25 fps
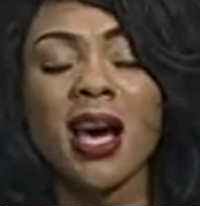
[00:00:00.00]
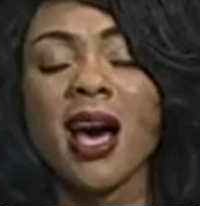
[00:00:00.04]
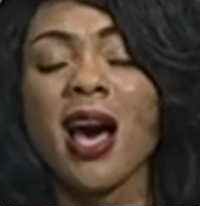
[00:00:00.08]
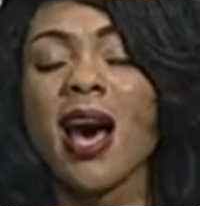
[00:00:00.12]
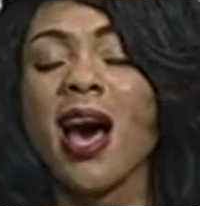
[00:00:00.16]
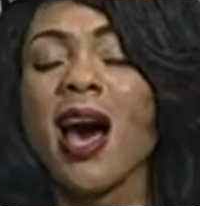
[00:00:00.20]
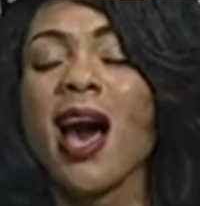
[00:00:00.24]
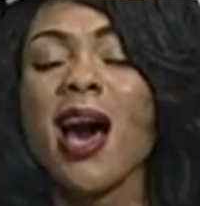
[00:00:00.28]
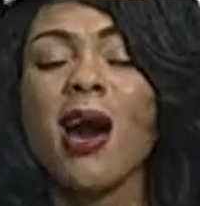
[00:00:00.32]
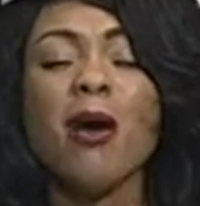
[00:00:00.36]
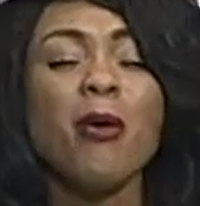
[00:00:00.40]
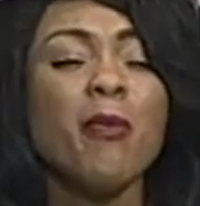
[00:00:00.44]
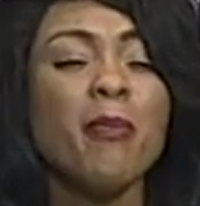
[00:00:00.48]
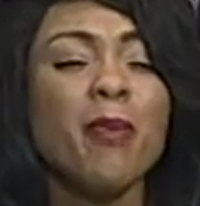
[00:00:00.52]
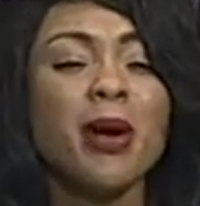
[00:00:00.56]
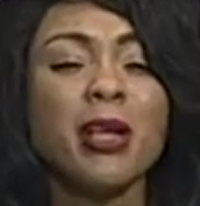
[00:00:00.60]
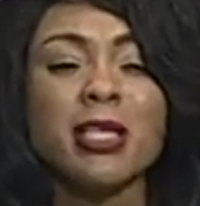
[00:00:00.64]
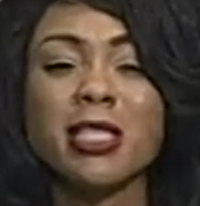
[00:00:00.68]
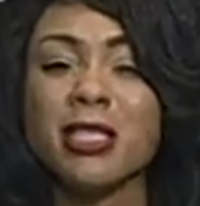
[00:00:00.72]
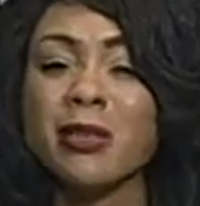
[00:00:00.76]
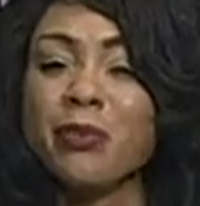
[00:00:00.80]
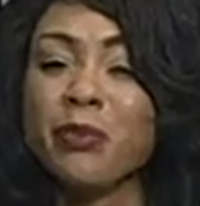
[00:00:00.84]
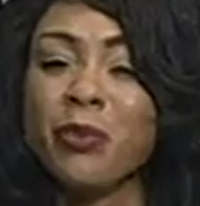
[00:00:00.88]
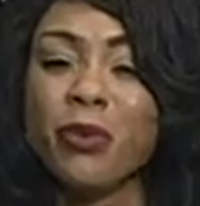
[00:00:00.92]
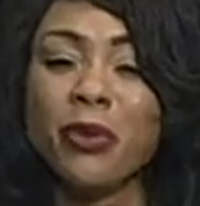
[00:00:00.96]
How
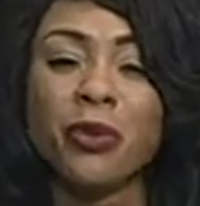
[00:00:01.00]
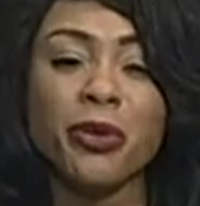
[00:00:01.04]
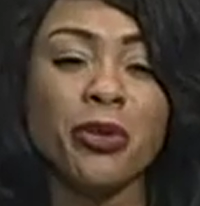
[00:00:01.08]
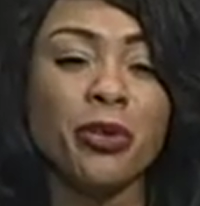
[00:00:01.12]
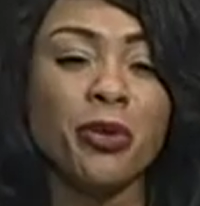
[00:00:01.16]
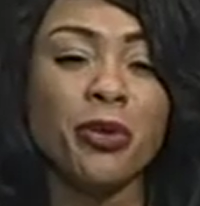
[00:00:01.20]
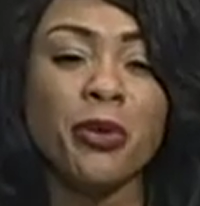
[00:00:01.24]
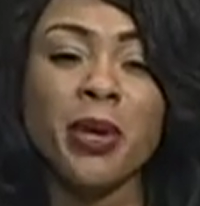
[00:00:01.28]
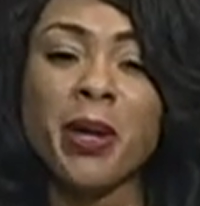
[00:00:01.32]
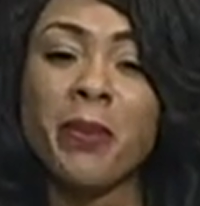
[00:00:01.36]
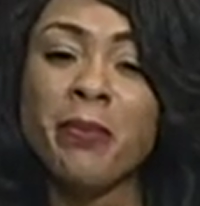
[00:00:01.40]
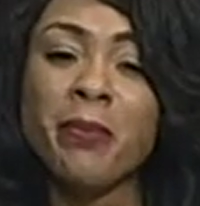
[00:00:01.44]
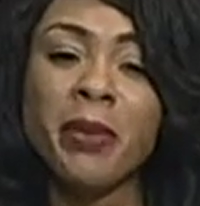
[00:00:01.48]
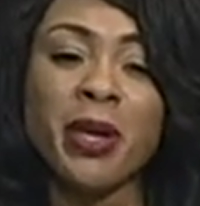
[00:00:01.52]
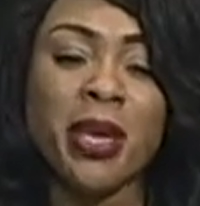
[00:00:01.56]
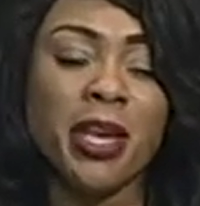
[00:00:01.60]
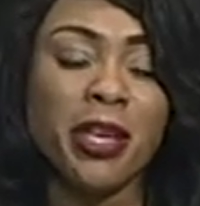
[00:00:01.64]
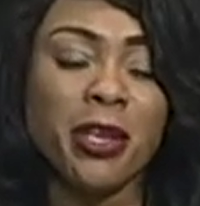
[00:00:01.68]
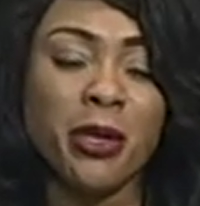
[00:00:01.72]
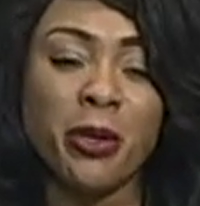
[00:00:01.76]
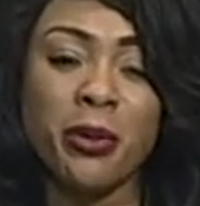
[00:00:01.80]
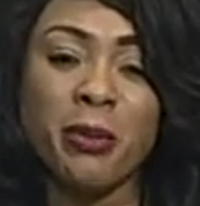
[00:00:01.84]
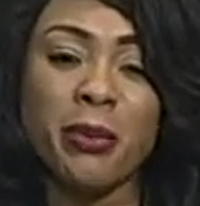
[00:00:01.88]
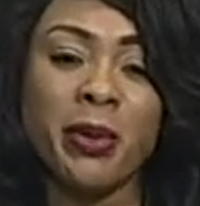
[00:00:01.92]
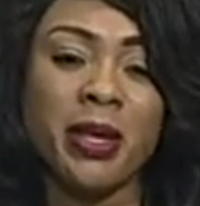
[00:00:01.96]
much more you, a mere
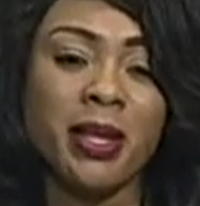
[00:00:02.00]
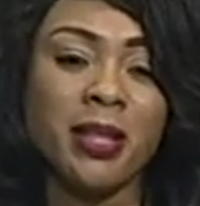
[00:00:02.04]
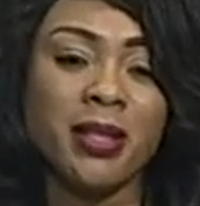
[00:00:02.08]
human?